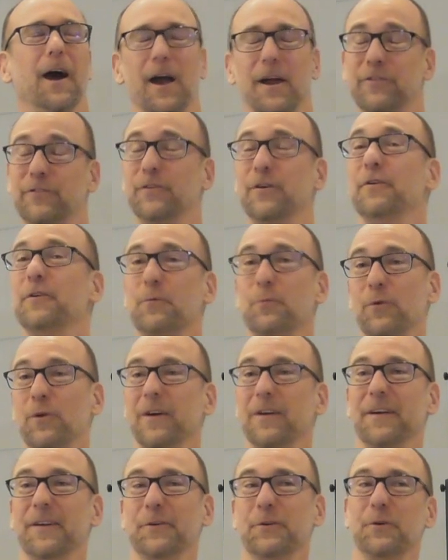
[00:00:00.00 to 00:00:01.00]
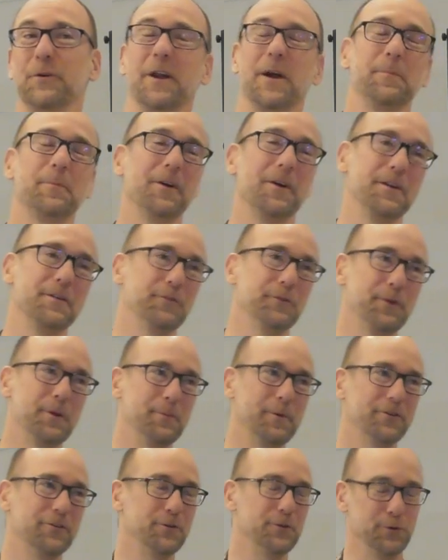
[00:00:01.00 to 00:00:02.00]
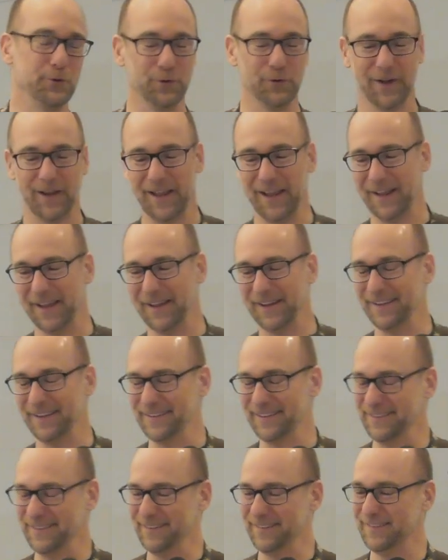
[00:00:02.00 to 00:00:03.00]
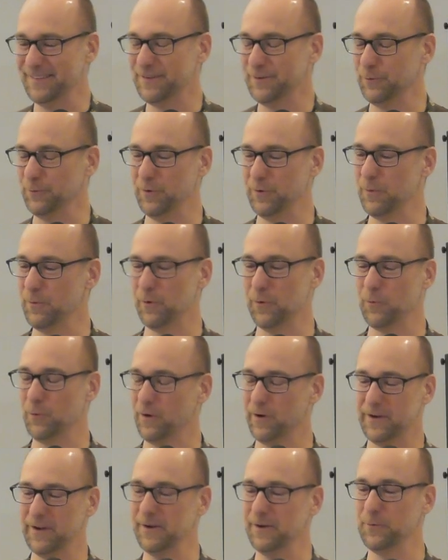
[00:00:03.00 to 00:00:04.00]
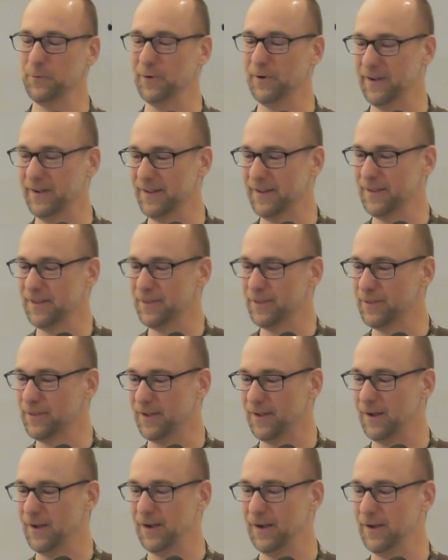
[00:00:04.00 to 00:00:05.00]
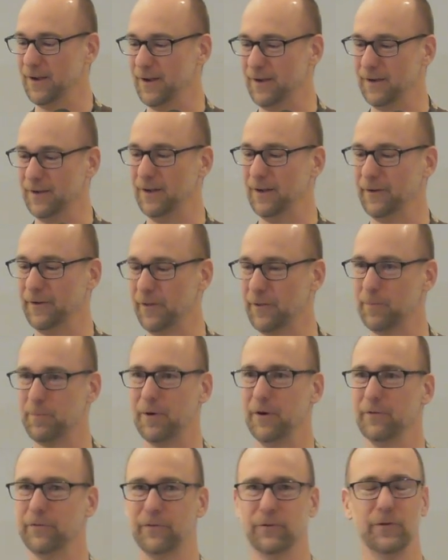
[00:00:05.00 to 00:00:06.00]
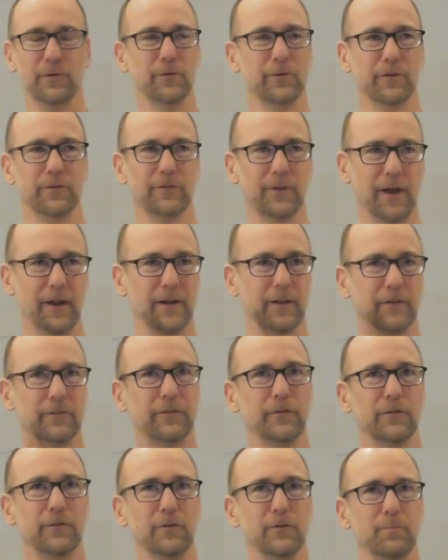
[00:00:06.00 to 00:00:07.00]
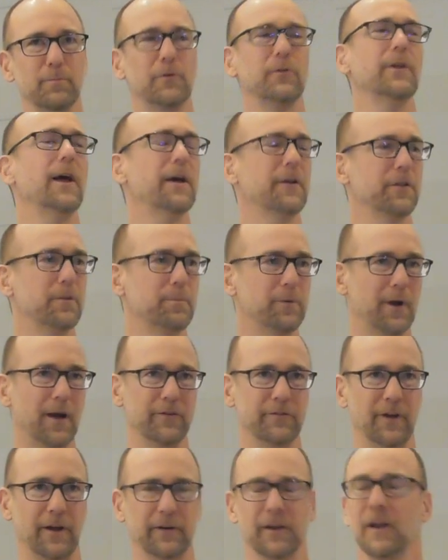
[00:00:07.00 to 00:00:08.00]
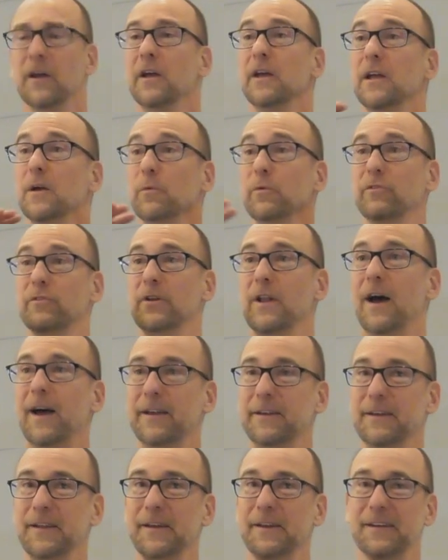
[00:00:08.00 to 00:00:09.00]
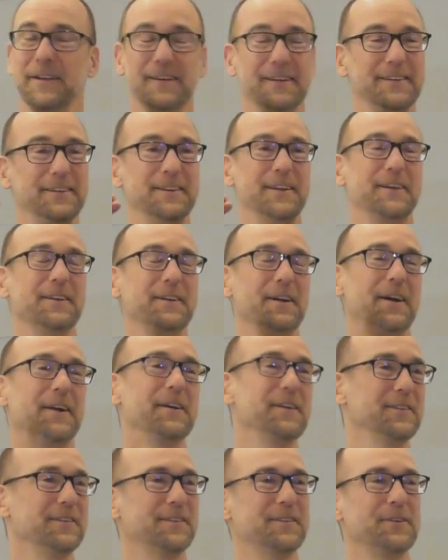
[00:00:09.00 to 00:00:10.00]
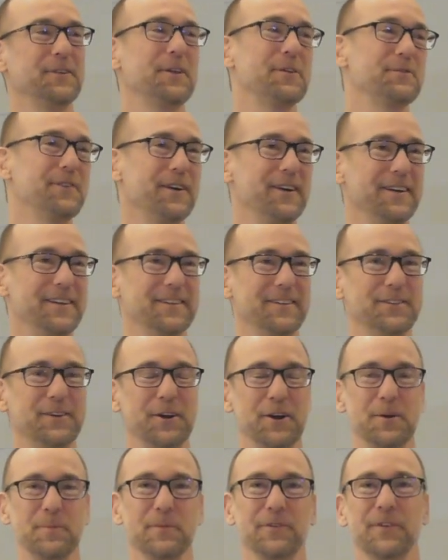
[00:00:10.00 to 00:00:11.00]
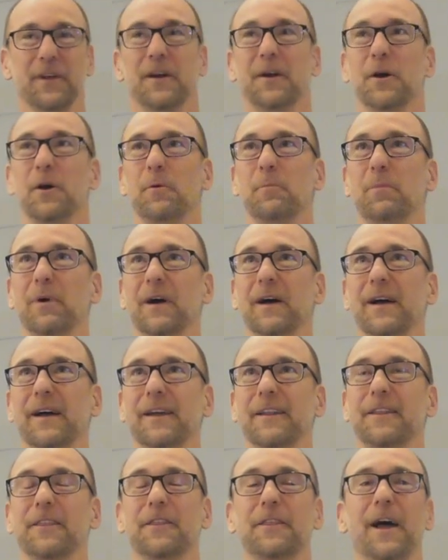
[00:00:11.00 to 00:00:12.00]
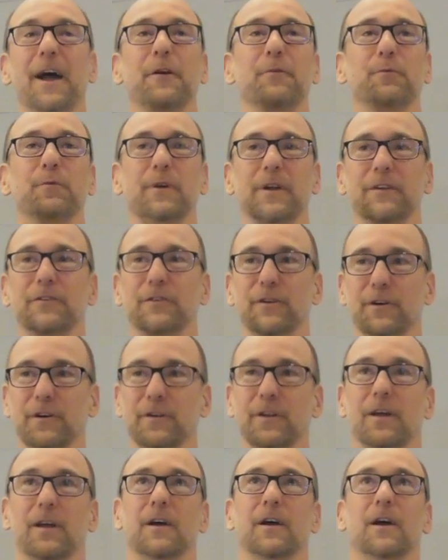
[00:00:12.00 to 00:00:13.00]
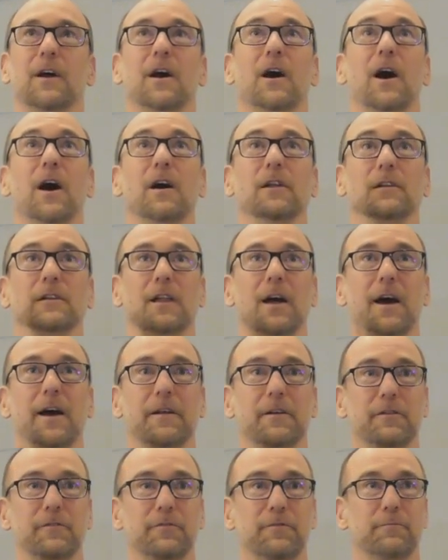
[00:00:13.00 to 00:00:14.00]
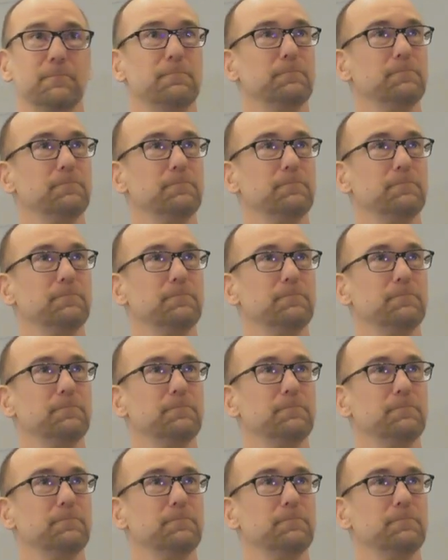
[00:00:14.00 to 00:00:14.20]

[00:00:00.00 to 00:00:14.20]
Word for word: I started work on CoinOp Carnival number two, and we were working with uh, another person who decided to pull out of the project. It was not Nick. Nick and I are still on very good terms, but that rendered a lot of